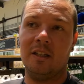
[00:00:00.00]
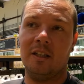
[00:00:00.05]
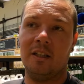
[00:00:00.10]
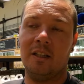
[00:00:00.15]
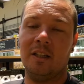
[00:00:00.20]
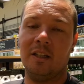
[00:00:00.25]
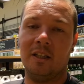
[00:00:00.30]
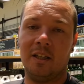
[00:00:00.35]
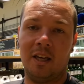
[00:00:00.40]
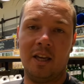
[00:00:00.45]

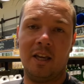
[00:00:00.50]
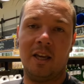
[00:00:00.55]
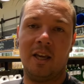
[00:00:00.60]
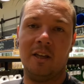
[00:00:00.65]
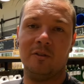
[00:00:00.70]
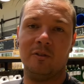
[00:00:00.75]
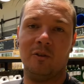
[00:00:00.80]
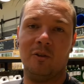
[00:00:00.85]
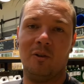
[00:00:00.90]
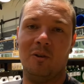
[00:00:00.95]
it can't
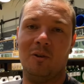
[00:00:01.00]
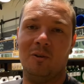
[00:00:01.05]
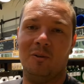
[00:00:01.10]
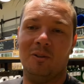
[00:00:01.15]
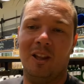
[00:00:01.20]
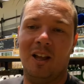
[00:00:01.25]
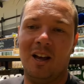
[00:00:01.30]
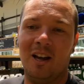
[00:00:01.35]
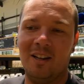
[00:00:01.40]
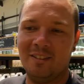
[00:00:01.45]
handle a whole
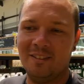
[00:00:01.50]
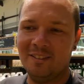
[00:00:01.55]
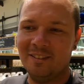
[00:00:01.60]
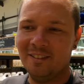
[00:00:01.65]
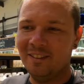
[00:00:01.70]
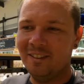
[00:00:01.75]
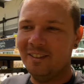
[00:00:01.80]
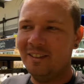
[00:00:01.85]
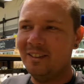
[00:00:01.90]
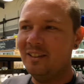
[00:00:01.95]
lot.
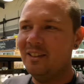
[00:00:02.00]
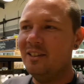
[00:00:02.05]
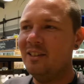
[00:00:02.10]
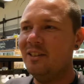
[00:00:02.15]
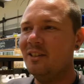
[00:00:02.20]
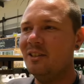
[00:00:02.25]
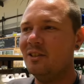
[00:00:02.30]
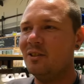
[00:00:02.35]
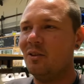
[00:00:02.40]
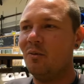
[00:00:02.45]

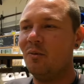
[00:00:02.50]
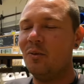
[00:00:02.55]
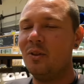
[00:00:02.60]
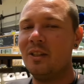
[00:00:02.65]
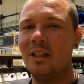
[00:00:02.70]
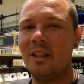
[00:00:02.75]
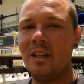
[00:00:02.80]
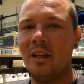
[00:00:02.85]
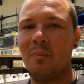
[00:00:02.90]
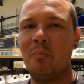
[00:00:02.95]
So if we
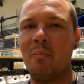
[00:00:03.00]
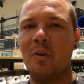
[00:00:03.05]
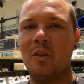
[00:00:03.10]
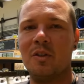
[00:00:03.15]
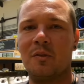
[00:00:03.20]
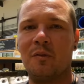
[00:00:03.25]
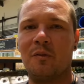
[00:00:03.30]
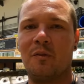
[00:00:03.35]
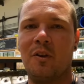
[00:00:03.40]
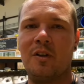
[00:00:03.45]
need a bunch
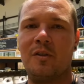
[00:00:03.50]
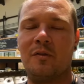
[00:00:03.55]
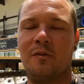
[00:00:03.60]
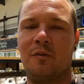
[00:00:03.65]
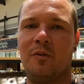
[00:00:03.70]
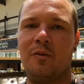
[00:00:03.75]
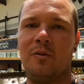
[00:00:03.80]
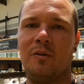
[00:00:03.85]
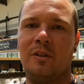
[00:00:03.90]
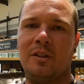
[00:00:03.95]
of fresh
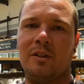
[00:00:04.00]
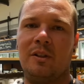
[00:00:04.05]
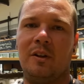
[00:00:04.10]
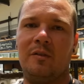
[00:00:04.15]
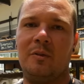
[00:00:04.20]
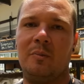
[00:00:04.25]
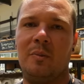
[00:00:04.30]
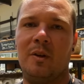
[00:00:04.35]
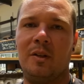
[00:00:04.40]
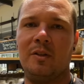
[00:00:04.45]
fruit and stuff
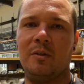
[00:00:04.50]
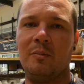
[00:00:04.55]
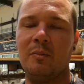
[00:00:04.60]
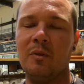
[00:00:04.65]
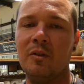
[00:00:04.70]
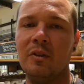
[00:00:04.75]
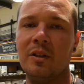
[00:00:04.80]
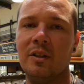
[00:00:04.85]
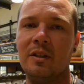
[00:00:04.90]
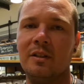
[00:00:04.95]
to make
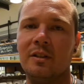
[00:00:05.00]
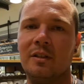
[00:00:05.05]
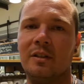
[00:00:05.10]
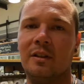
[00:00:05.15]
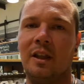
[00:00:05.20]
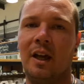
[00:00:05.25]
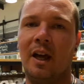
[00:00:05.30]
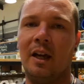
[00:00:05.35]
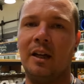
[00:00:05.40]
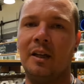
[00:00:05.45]
smoothies,
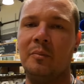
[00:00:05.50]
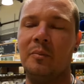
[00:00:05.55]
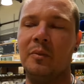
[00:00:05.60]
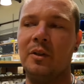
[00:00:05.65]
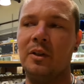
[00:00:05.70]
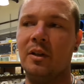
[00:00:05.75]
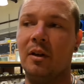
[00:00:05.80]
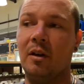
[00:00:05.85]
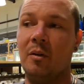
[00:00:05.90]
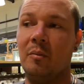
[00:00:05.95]
that can
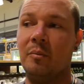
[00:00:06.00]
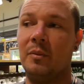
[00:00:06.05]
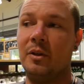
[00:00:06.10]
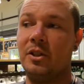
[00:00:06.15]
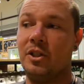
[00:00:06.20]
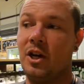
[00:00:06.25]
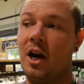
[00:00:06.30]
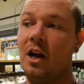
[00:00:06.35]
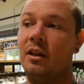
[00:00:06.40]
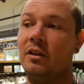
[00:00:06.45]
become a
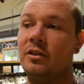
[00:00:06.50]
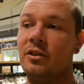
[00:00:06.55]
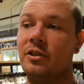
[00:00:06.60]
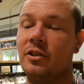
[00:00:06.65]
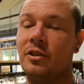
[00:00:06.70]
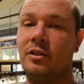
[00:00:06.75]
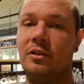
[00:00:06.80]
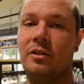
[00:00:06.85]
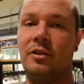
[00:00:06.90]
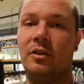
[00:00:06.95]
challenge.
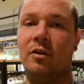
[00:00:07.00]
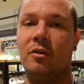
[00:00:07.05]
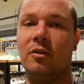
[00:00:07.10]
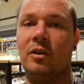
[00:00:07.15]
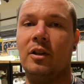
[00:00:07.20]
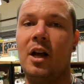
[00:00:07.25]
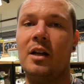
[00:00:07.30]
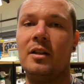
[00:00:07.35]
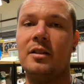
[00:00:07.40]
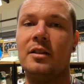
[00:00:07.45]
So
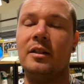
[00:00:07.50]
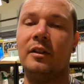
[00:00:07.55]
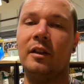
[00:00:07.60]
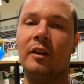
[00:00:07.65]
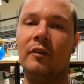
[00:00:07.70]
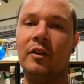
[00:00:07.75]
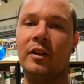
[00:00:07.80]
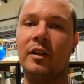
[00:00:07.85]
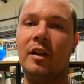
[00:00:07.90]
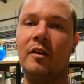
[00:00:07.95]
Class C
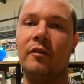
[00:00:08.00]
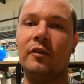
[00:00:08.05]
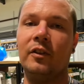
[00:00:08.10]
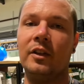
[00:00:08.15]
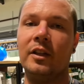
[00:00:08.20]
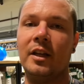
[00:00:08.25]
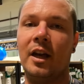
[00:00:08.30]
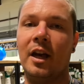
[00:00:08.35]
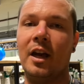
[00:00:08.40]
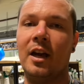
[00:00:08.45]
living
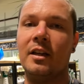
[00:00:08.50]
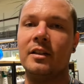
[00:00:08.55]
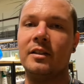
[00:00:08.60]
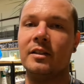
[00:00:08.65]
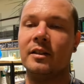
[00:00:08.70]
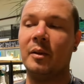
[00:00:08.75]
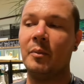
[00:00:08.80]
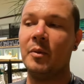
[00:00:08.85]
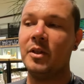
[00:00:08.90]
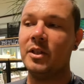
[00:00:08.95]
definitely has
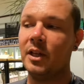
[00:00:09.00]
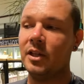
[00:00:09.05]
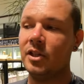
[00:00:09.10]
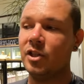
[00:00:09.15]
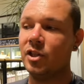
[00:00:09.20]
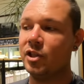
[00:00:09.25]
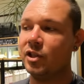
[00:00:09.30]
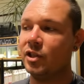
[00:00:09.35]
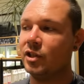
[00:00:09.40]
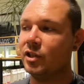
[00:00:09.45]

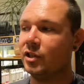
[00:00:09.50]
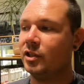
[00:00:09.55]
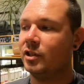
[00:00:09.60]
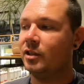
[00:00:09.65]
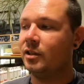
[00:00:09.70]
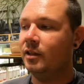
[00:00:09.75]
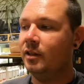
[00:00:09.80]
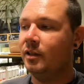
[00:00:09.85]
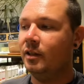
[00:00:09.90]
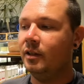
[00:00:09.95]
limitations
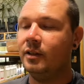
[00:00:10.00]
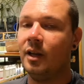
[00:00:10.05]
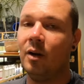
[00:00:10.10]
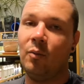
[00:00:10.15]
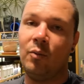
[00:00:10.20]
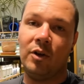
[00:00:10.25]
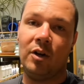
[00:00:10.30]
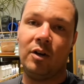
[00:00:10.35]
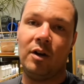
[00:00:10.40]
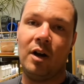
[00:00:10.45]
that
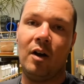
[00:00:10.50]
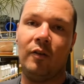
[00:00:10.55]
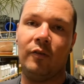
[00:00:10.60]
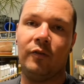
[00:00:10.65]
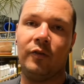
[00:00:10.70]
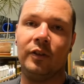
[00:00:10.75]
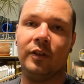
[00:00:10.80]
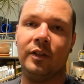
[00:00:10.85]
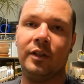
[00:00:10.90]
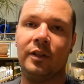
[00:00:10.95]
we are now
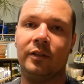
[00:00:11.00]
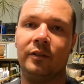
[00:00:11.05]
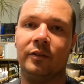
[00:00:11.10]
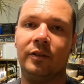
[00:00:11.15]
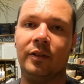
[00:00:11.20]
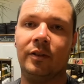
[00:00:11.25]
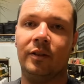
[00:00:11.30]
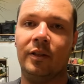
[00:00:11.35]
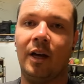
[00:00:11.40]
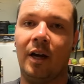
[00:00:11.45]
feeling
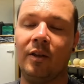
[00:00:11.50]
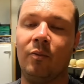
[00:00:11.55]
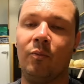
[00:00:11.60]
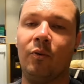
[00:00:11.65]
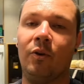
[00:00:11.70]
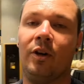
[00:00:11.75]
now that we're